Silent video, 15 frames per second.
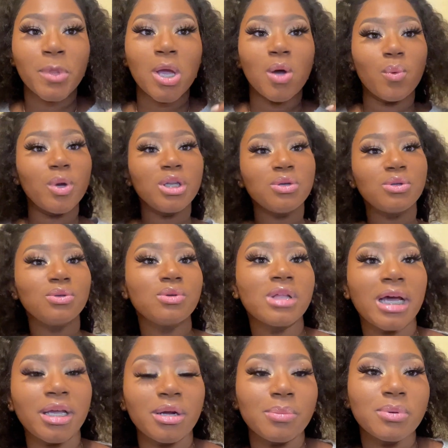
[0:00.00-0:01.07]
when you do that,
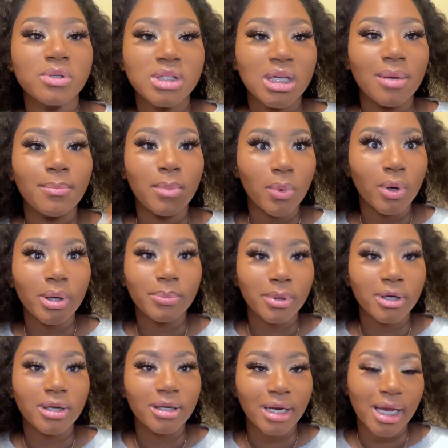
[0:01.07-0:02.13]
you're putting more
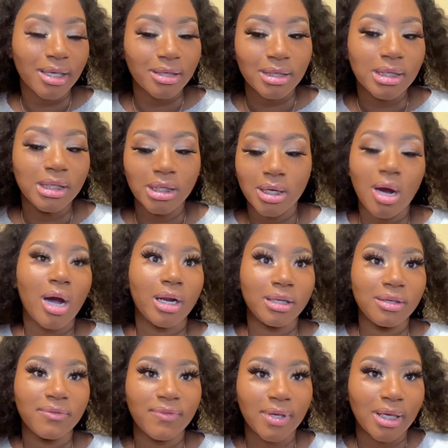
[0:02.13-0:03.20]
product than you need on
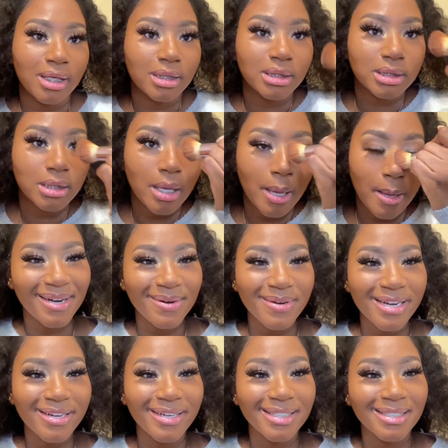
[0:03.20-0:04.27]
your face. Now we're
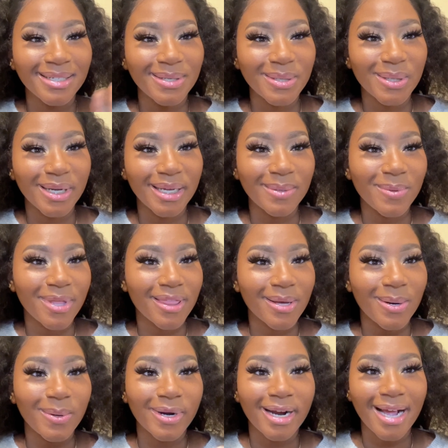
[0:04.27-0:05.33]
going to go in with
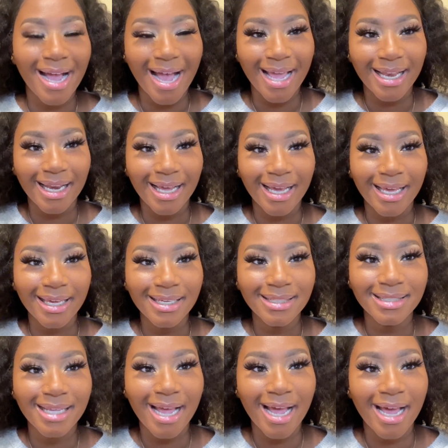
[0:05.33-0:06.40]
our highlight,
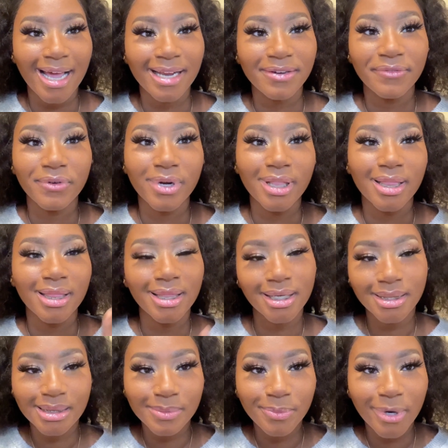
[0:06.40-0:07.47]
and for
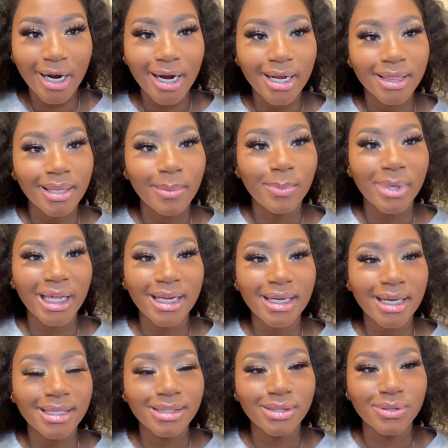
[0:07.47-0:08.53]
this part, the blend
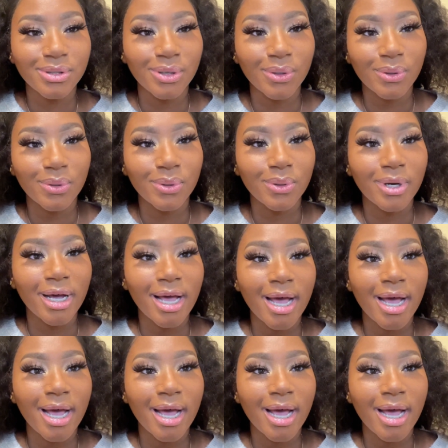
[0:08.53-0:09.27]
as you go